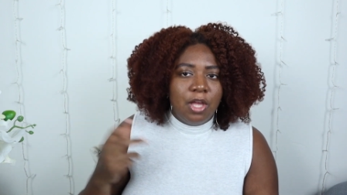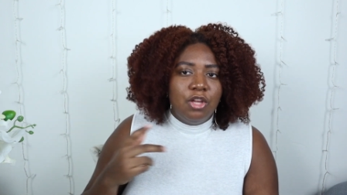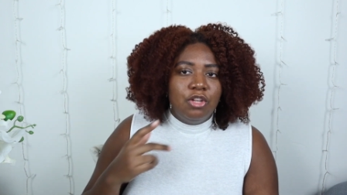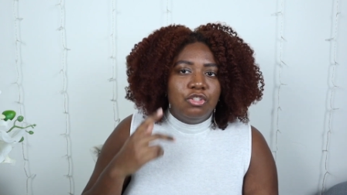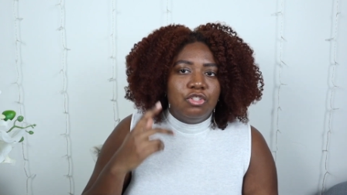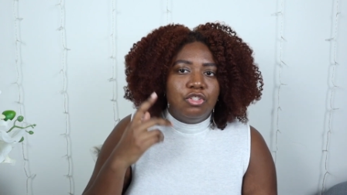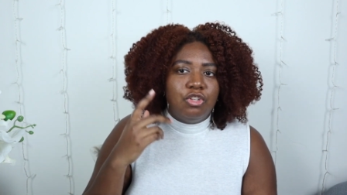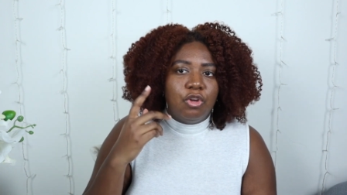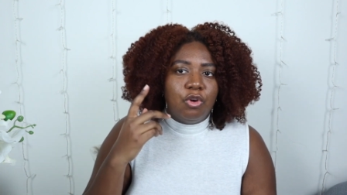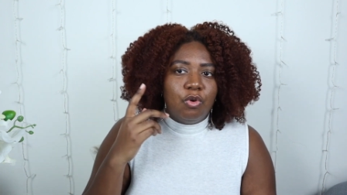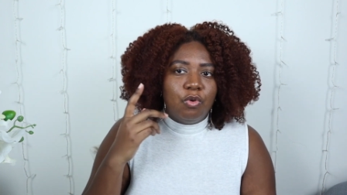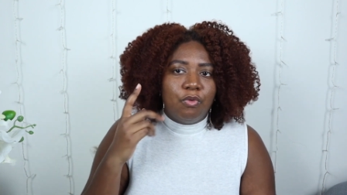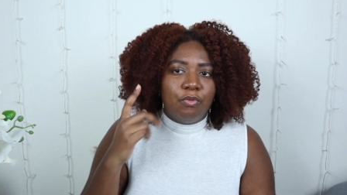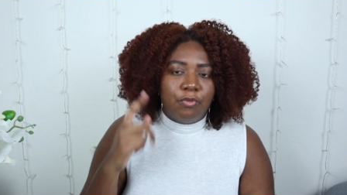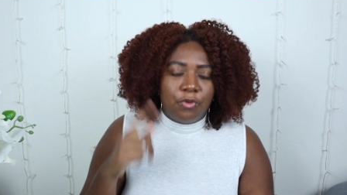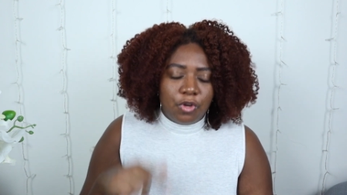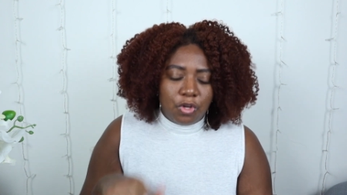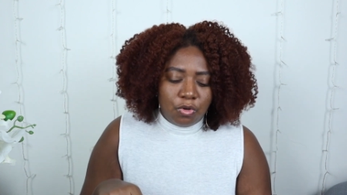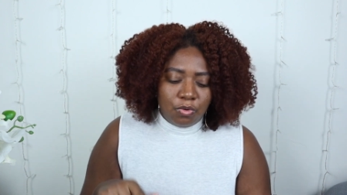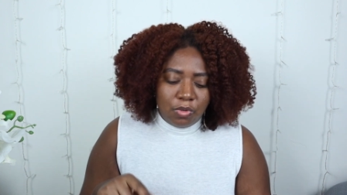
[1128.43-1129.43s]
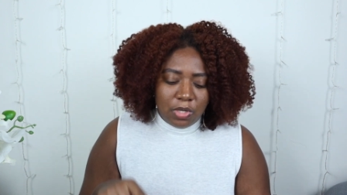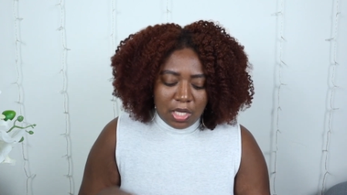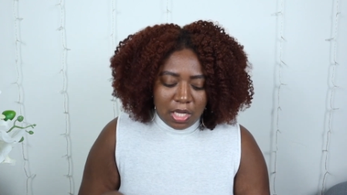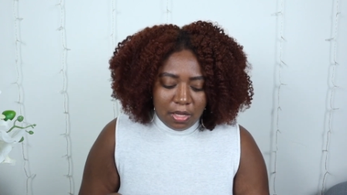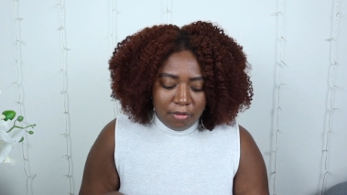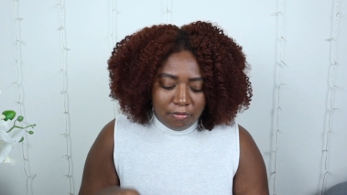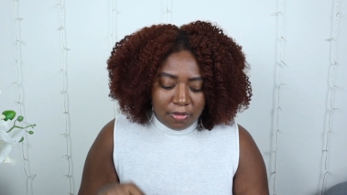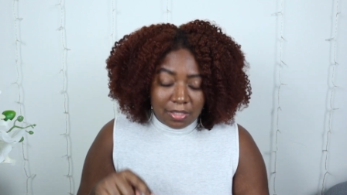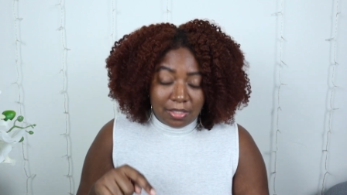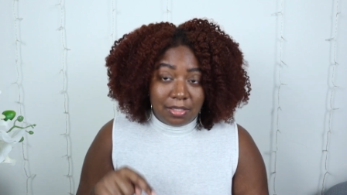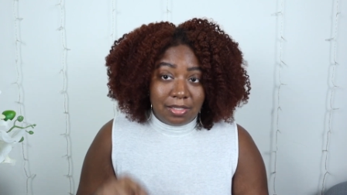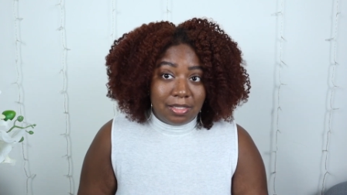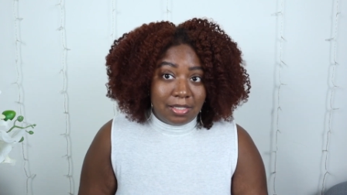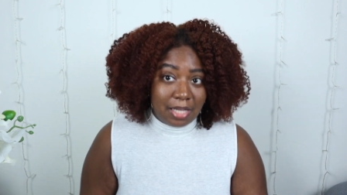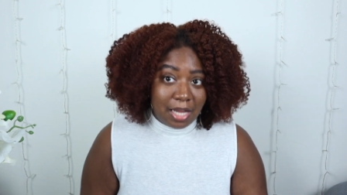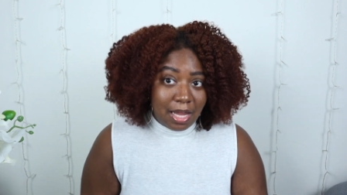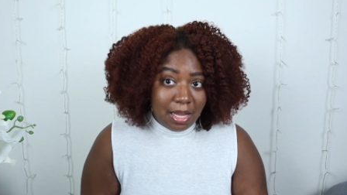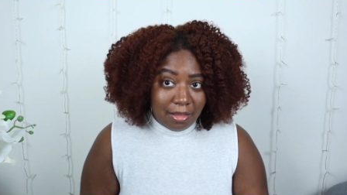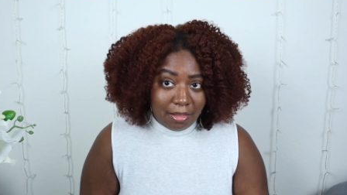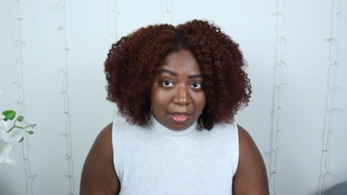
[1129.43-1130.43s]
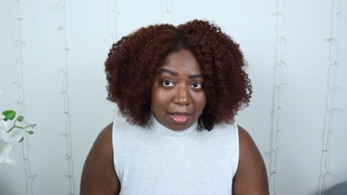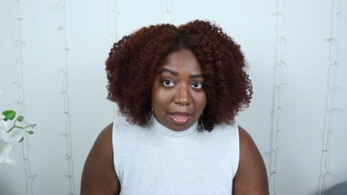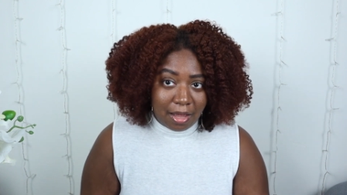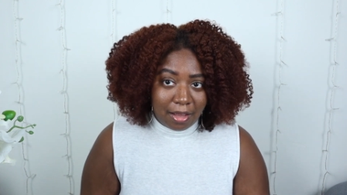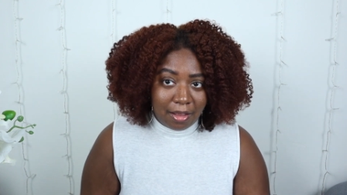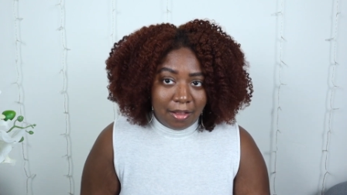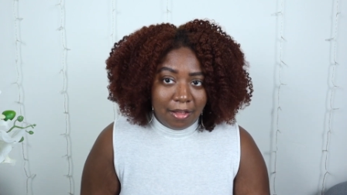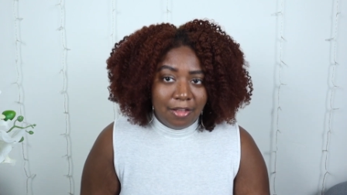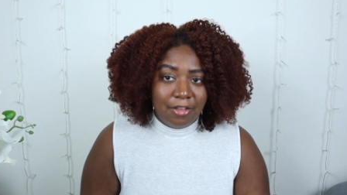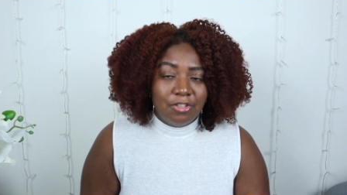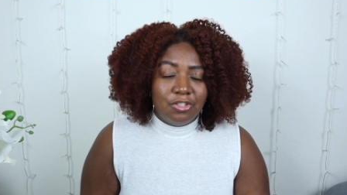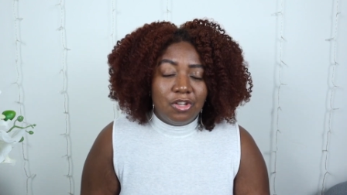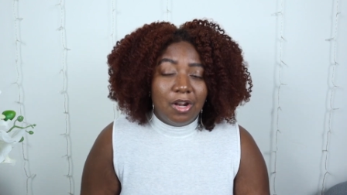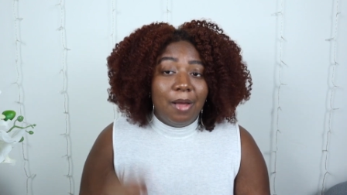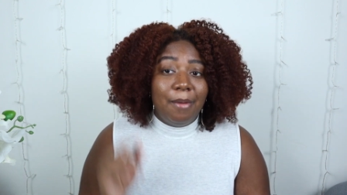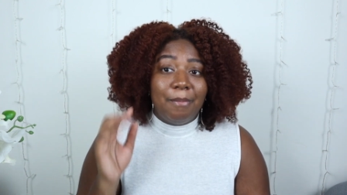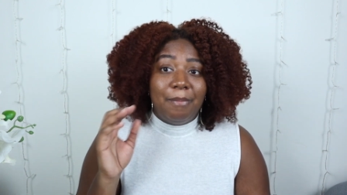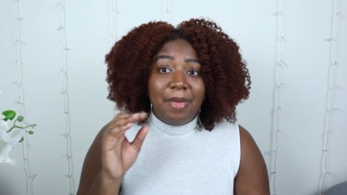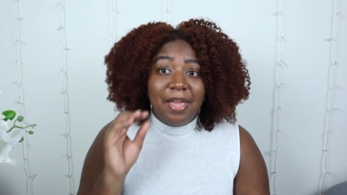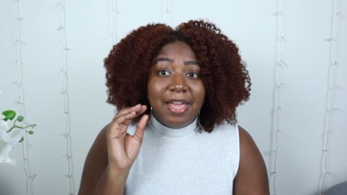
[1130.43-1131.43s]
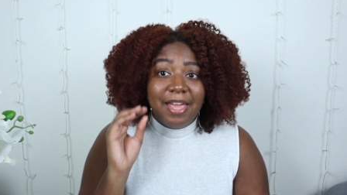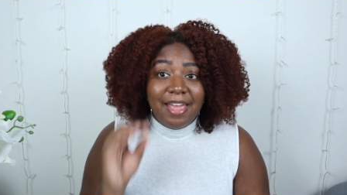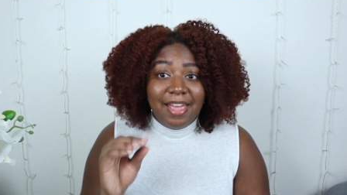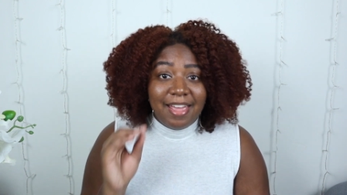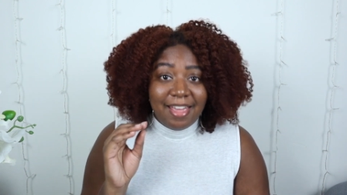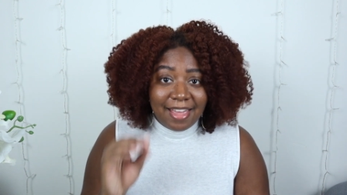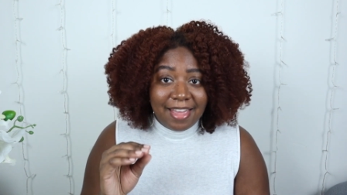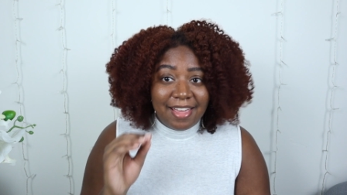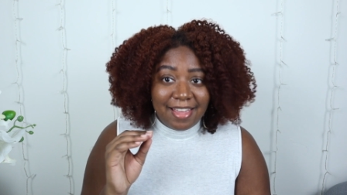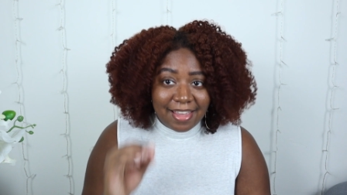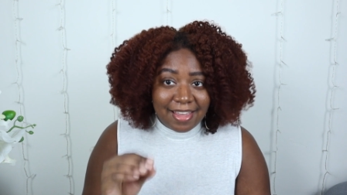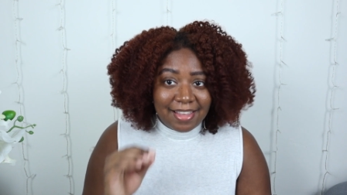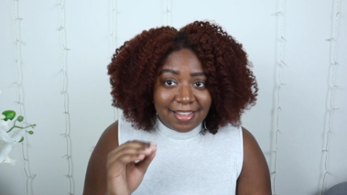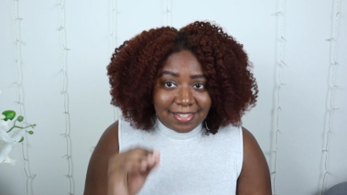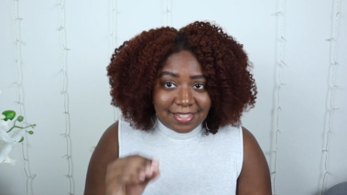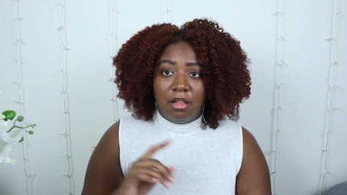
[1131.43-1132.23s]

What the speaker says: So for you to even say that, so I'm pissed.